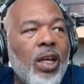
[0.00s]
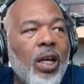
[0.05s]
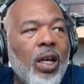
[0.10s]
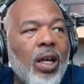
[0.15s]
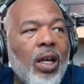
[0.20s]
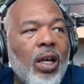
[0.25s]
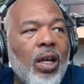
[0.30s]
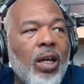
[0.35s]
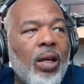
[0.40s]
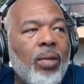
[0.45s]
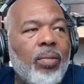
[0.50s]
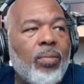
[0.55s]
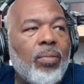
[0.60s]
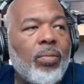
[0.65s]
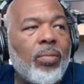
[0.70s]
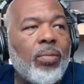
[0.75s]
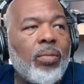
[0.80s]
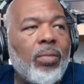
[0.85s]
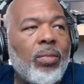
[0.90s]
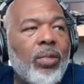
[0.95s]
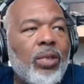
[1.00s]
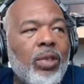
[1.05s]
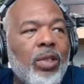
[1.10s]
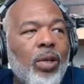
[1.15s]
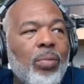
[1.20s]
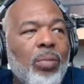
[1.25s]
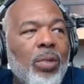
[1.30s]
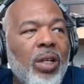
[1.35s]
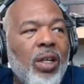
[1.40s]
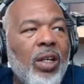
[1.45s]

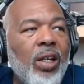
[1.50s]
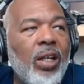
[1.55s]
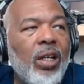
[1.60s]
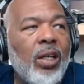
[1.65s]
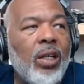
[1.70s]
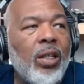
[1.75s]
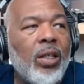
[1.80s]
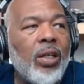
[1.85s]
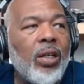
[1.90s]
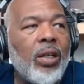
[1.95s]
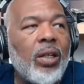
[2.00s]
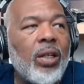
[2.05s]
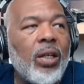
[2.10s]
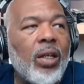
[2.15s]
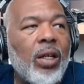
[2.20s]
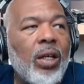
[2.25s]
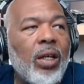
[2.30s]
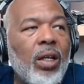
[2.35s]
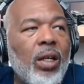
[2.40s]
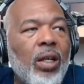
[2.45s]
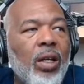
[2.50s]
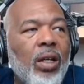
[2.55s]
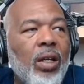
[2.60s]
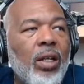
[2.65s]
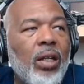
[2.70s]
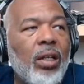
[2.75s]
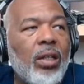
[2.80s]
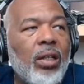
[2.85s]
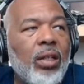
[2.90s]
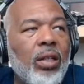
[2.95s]
to me,
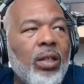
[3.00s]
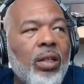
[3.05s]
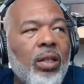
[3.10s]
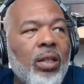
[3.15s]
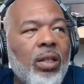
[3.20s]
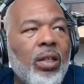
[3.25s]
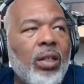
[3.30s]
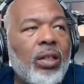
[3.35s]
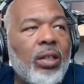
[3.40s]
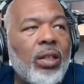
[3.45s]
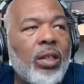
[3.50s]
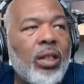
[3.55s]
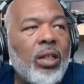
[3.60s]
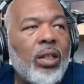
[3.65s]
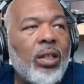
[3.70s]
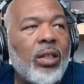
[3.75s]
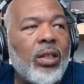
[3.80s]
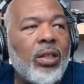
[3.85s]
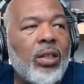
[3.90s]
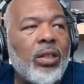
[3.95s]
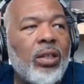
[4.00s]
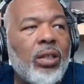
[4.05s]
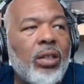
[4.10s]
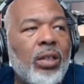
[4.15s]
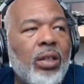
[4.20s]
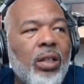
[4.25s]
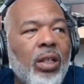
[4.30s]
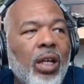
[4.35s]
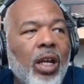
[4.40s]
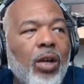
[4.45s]
this is
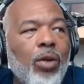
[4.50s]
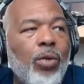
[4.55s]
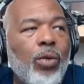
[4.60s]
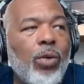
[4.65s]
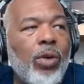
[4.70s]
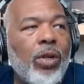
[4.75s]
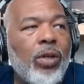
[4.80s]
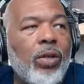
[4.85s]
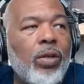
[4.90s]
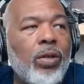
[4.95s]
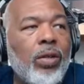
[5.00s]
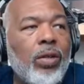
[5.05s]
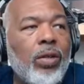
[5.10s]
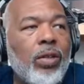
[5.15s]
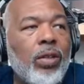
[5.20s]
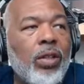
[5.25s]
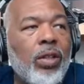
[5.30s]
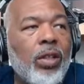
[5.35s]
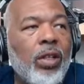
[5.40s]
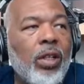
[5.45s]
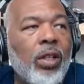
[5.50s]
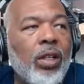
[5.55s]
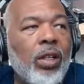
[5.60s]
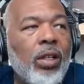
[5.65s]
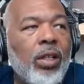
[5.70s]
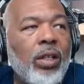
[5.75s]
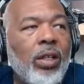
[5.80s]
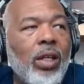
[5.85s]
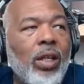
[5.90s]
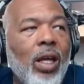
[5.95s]
a real
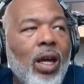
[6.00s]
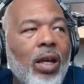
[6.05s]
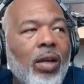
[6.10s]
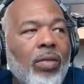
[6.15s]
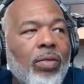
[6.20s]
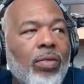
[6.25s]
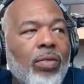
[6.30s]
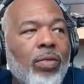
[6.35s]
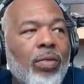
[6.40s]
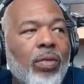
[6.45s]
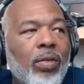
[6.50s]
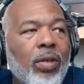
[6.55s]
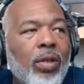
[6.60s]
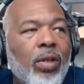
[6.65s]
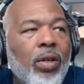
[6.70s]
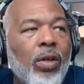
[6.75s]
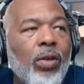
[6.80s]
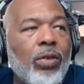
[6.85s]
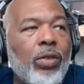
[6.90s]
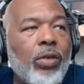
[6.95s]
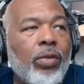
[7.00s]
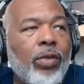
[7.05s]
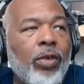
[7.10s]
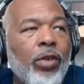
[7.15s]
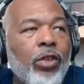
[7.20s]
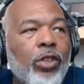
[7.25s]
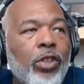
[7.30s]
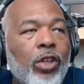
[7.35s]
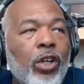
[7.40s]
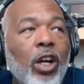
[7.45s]
life culture
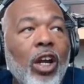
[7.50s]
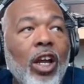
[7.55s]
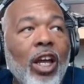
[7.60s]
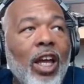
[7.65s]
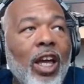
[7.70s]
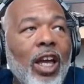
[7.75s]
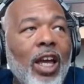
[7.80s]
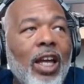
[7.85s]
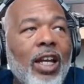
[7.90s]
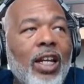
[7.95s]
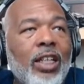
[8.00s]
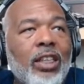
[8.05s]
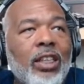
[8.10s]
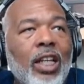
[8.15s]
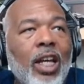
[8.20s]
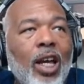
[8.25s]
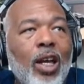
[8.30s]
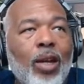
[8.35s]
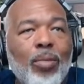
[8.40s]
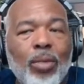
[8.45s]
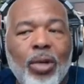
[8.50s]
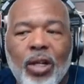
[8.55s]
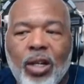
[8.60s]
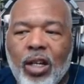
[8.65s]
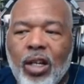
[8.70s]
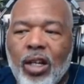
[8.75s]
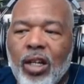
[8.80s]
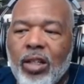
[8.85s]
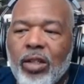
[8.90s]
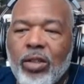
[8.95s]
vulture. And as I'm
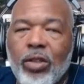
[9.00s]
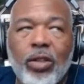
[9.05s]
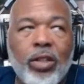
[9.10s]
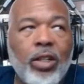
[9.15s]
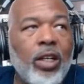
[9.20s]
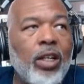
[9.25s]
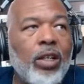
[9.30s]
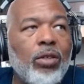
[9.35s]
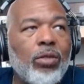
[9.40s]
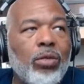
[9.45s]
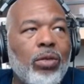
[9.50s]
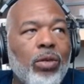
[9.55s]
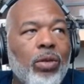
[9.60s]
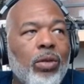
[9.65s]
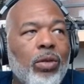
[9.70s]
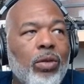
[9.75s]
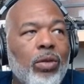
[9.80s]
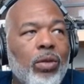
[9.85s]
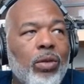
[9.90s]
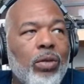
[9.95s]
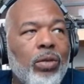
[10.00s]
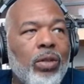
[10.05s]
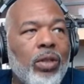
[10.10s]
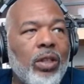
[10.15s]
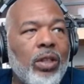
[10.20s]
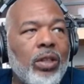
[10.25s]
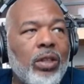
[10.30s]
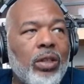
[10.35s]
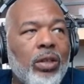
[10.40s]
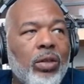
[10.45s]
looking through
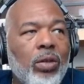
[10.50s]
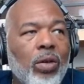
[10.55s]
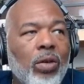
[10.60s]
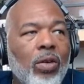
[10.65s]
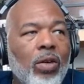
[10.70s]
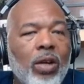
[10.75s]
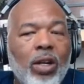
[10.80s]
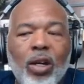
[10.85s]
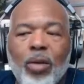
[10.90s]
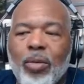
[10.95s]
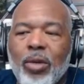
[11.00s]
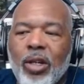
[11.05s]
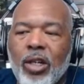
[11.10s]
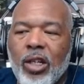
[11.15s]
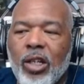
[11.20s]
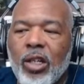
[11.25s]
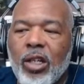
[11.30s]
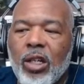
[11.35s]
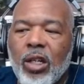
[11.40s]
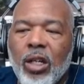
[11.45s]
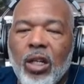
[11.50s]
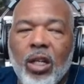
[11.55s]
this story, I mean,